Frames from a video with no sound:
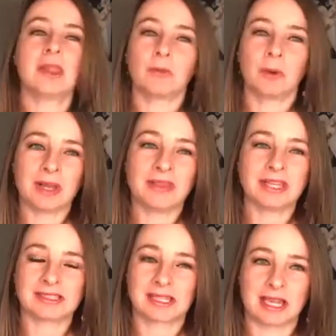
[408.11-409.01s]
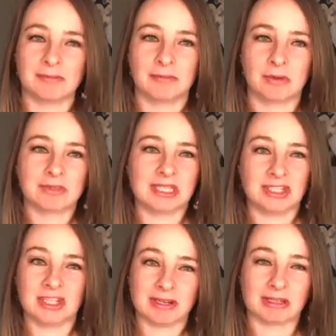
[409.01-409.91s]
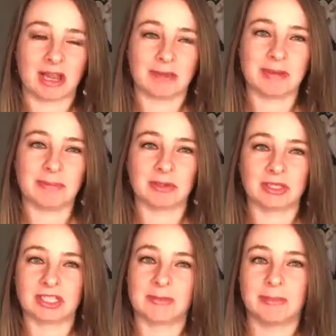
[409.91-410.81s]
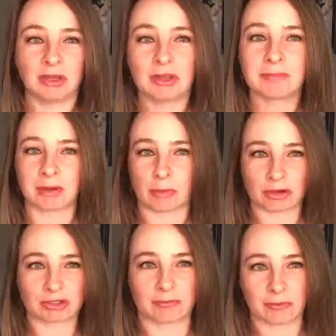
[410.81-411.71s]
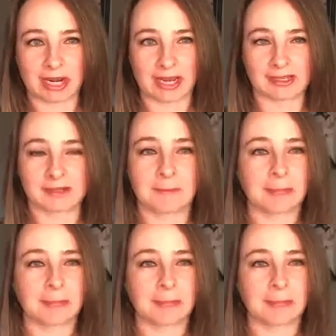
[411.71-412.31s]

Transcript: one of the things that I'm teaching a lot of people is to build up your personal brand.